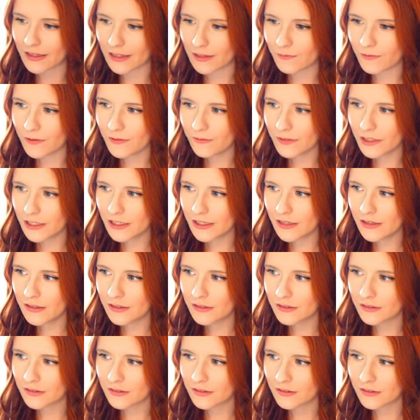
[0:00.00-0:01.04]
50
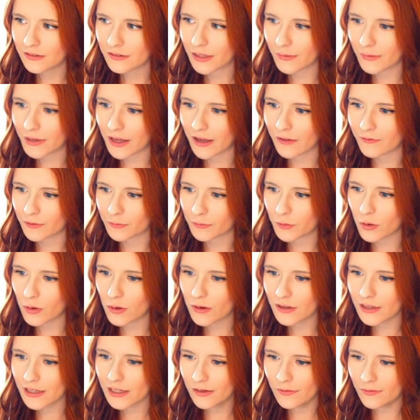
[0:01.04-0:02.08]
that we got from
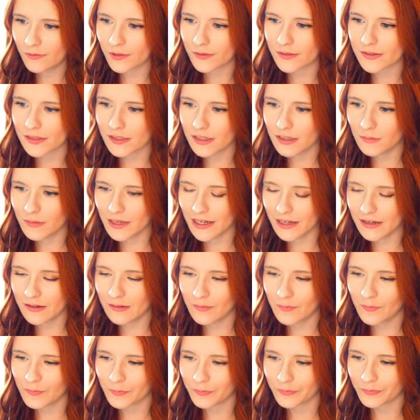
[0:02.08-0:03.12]
Corlin. Feels good,
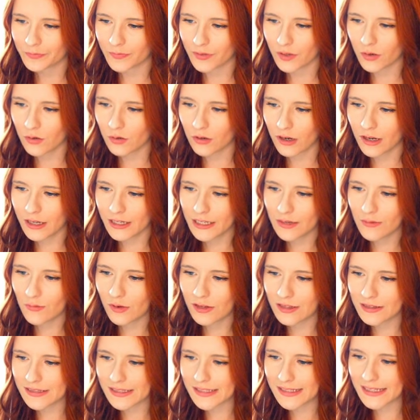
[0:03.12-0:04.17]
man. Gorani
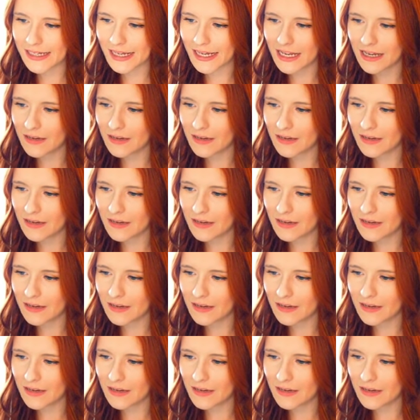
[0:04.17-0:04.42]
wants 10